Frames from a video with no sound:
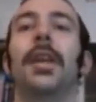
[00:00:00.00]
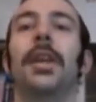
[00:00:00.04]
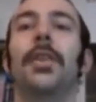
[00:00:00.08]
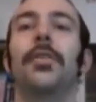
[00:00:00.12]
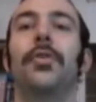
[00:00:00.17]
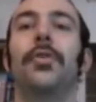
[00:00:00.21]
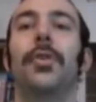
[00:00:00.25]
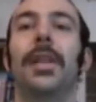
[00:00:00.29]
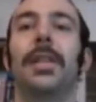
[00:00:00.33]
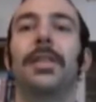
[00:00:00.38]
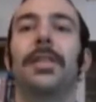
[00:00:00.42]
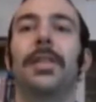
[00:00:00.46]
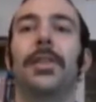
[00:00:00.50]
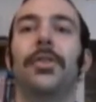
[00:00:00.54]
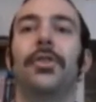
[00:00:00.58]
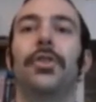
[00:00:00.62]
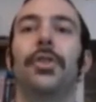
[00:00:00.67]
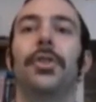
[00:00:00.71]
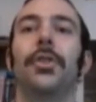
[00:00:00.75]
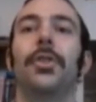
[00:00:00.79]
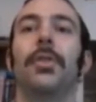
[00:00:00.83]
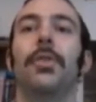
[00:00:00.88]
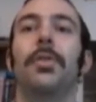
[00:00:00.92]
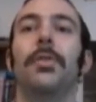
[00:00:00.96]

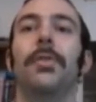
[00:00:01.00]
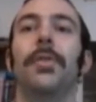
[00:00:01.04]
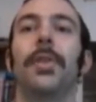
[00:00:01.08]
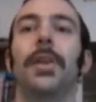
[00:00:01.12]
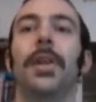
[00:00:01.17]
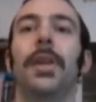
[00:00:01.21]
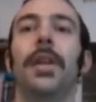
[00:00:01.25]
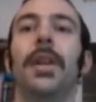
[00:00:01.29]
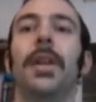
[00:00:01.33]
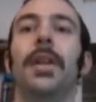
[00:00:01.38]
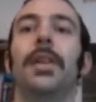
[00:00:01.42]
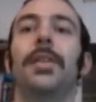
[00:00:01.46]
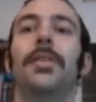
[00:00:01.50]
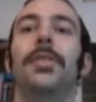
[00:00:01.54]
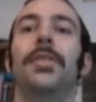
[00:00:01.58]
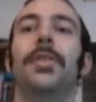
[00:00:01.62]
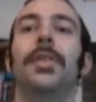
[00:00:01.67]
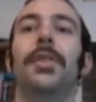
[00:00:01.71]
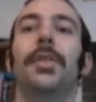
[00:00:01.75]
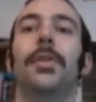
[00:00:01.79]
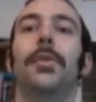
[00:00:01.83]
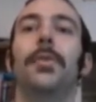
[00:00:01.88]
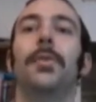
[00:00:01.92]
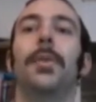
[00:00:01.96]
transition over
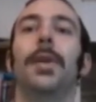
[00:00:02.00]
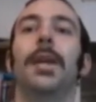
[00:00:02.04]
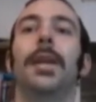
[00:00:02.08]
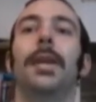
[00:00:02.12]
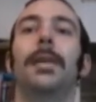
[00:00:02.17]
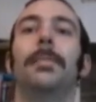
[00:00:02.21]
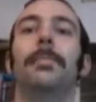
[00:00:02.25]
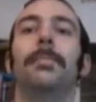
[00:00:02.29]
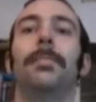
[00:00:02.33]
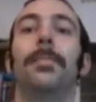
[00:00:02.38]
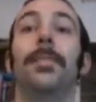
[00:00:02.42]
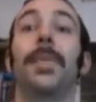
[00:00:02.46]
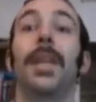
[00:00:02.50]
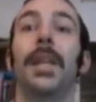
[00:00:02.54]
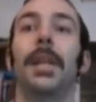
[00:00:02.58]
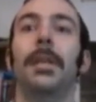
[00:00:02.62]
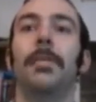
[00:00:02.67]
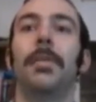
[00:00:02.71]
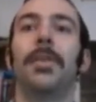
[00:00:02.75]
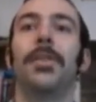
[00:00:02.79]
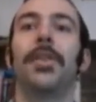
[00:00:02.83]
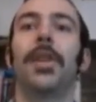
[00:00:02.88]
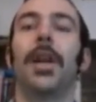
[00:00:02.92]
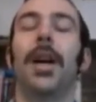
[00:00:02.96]
to um,
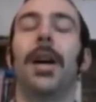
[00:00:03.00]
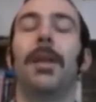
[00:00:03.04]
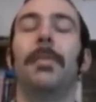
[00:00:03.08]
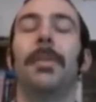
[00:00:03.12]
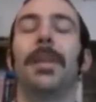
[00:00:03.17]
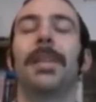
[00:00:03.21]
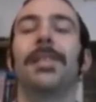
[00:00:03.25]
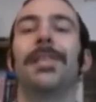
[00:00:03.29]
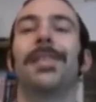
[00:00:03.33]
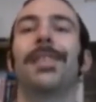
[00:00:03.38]
Image Comics.